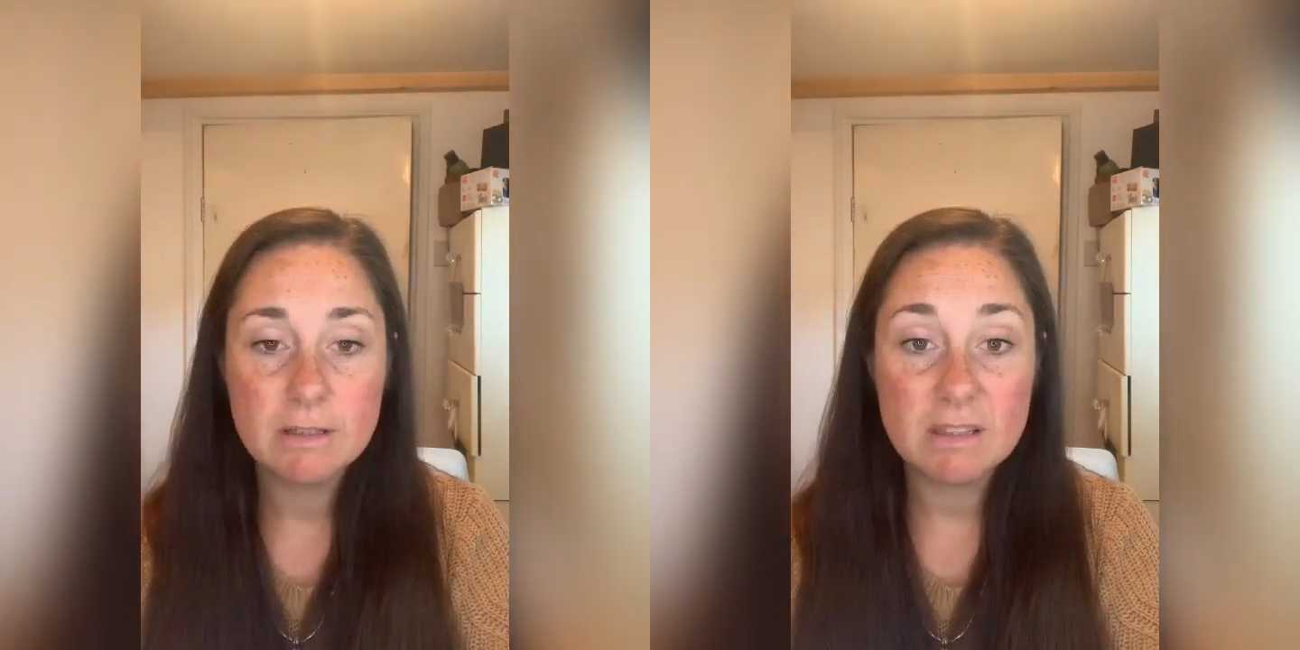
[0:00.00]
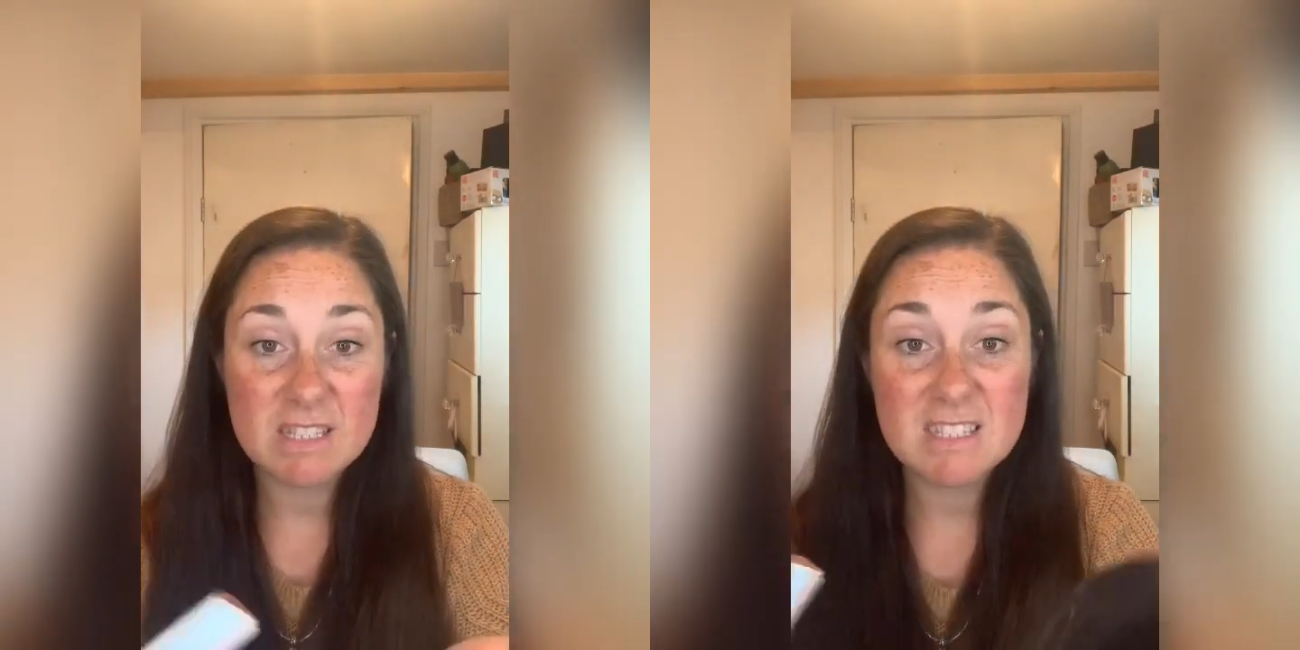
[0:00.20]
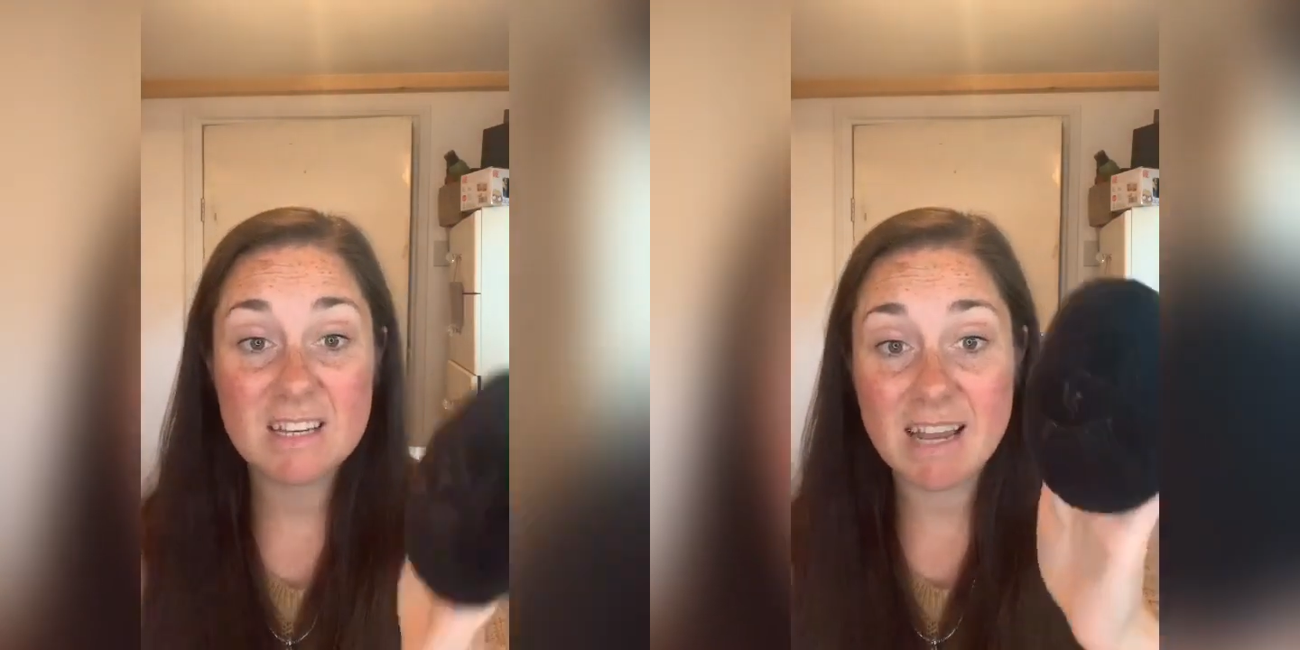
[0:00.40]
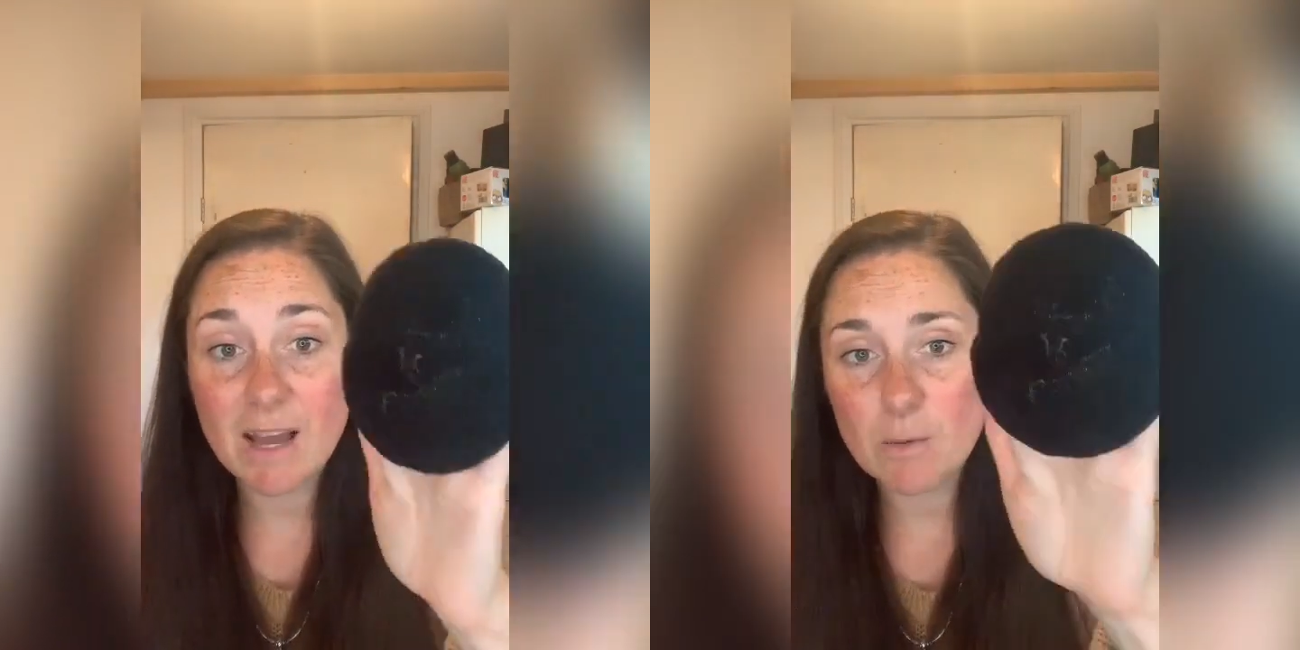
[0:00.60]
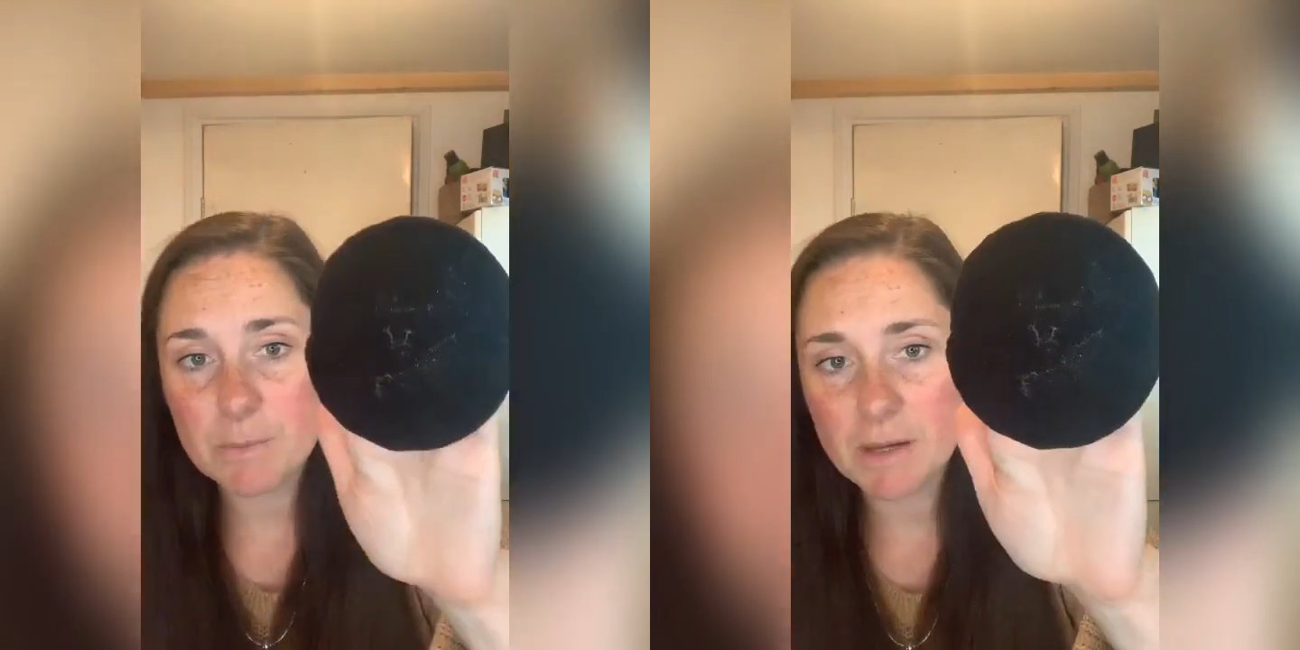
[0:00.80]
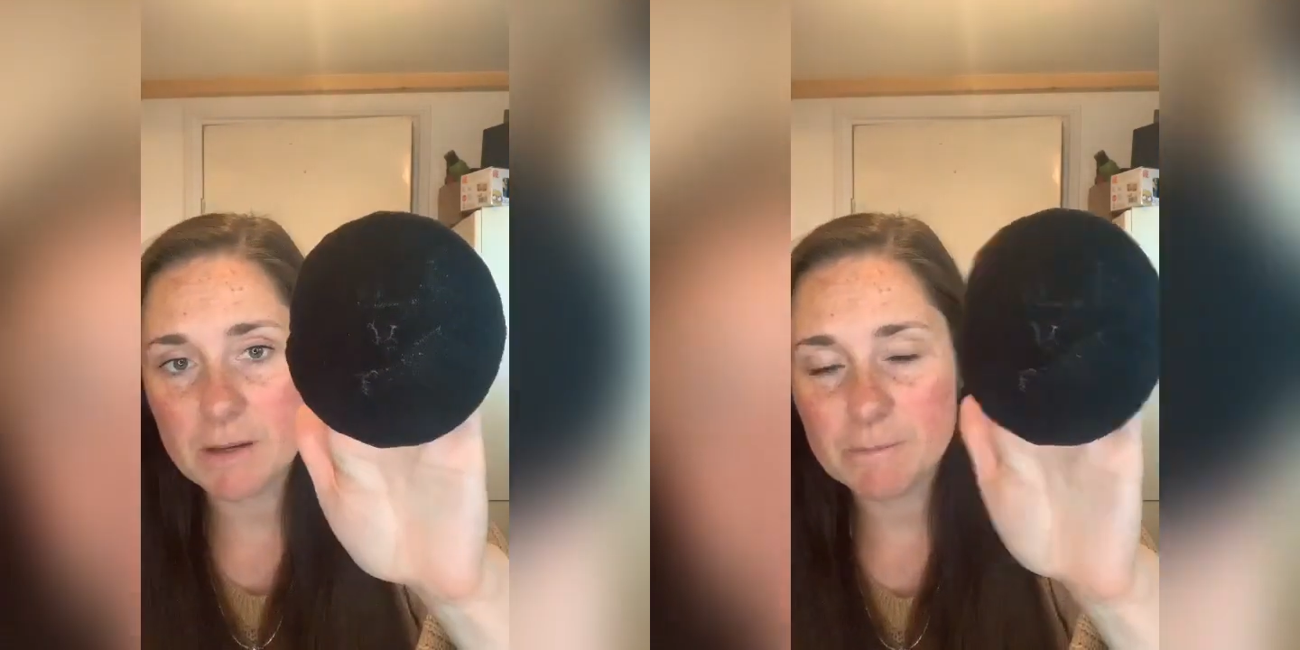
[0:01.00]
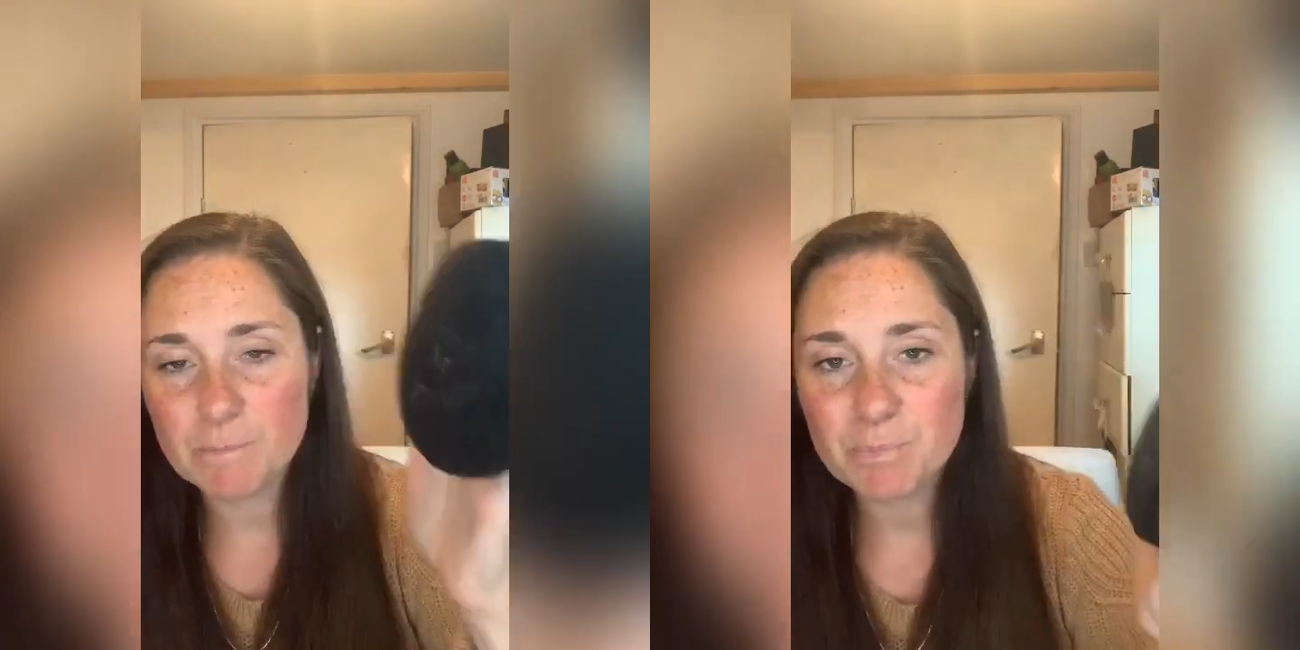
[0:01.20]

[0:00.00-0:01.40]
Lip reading: This is going to help you.